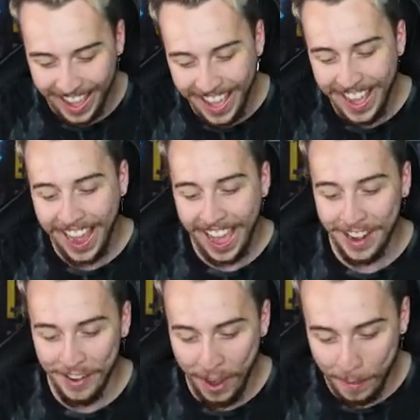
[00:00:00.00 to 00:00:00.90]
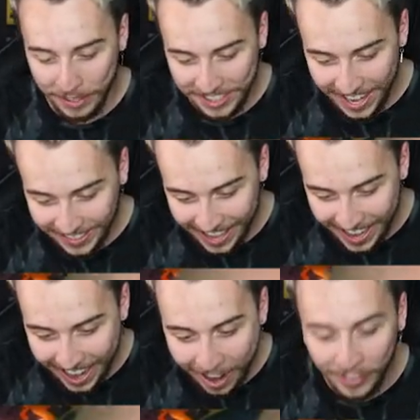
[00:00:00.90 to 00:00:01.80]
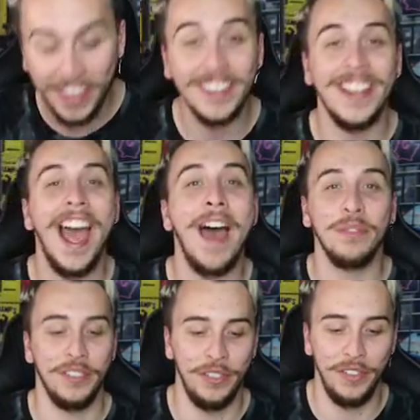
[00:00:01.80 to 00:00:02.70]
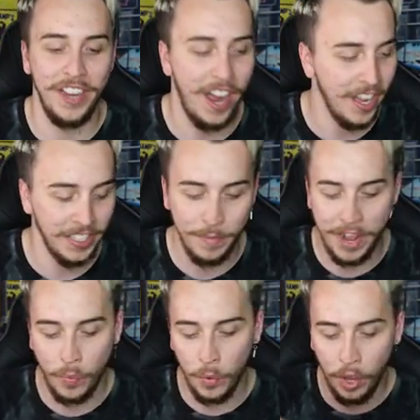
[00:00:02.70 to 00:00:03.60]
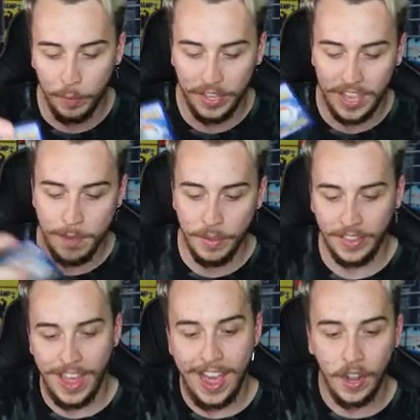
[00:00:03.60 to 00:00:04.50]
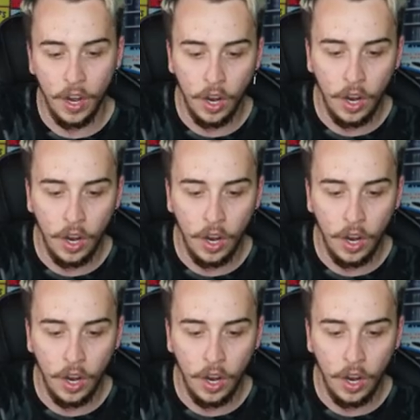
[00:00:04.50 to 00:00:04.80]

I don't know, but check that out. That is absolutely awesome, and I will be keeping that.